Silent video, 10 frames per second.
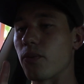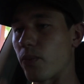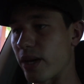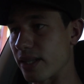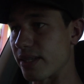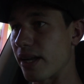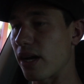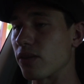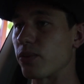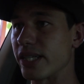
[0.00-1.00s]
We did
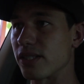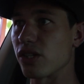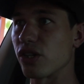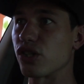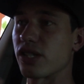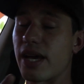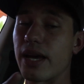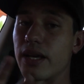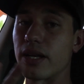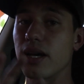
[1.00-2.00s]
our research
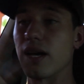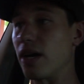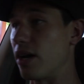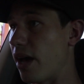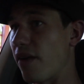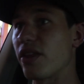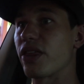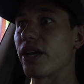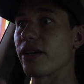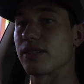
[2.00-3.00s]
and
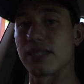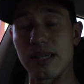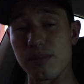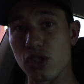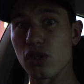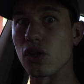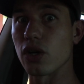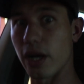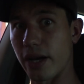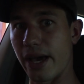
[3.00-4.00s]
everything seems to
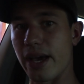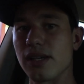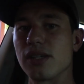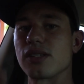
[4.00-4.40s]
look okay.